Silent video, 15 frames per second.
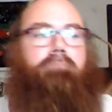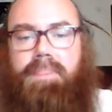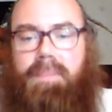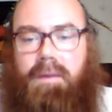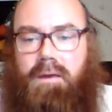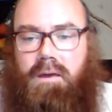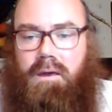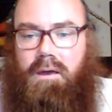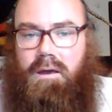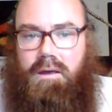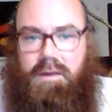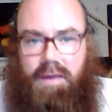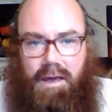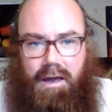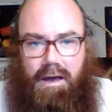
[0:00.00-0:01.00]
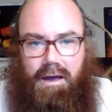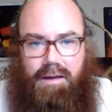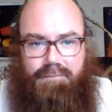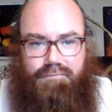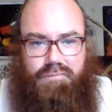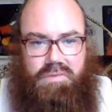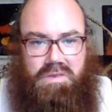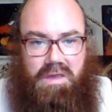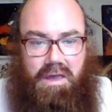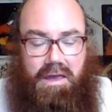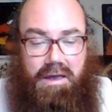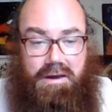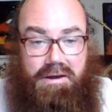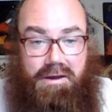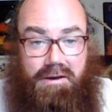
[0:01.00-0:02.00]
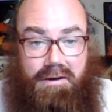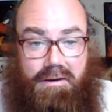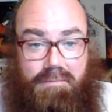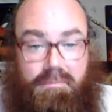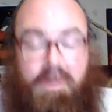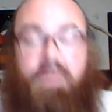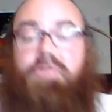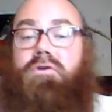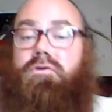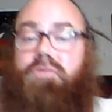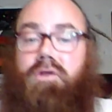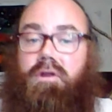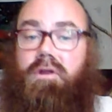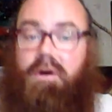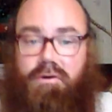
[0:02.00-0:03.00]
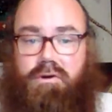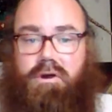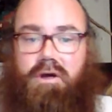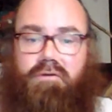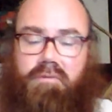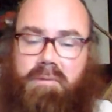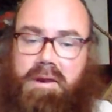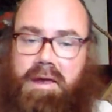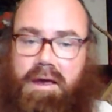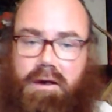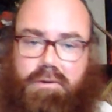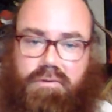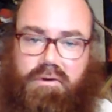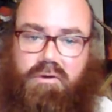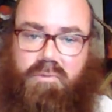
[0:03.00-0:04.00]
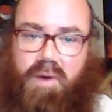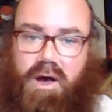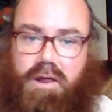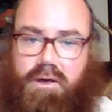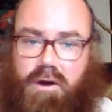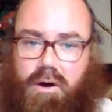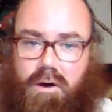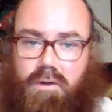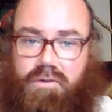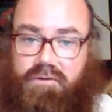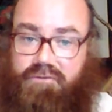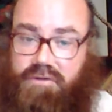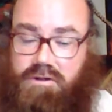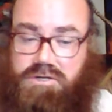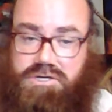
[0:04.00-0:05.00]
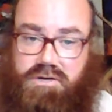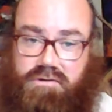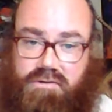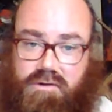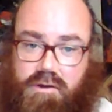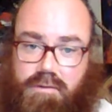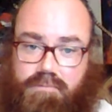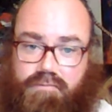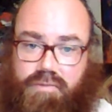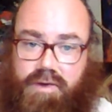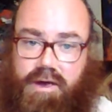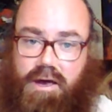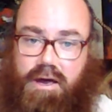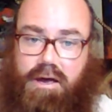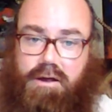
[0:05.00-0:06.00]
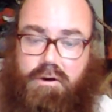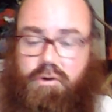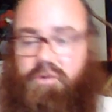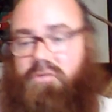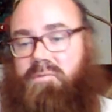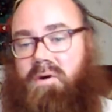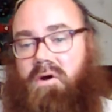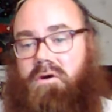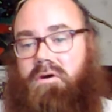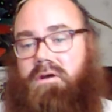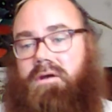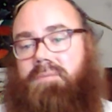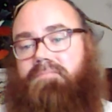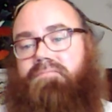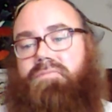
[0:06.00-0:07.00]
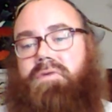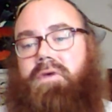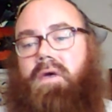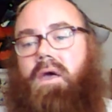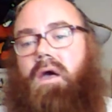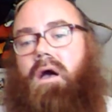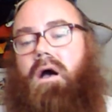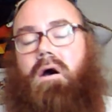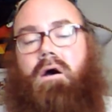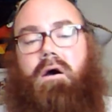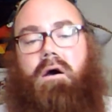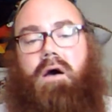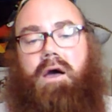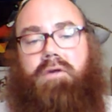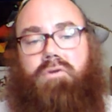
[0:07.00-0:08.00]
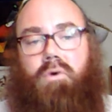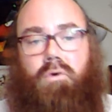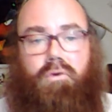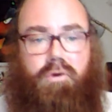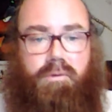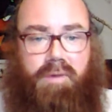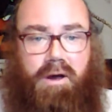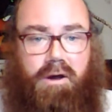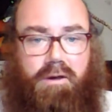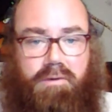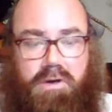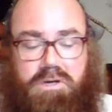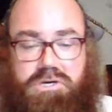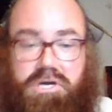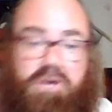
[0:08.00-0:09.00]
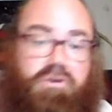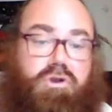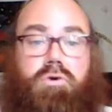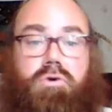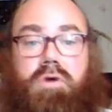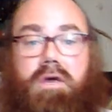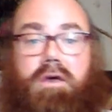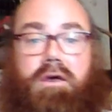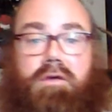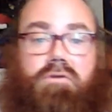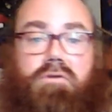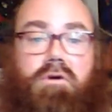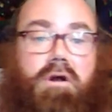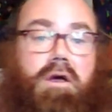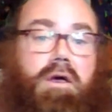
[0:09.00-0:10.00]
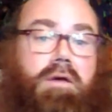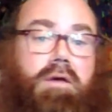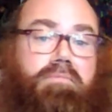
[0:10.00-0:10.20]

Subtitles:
Yeah. And there's another government housing spot called The Villages at Curtis Park. I told her about it because she has 2 kids, all right?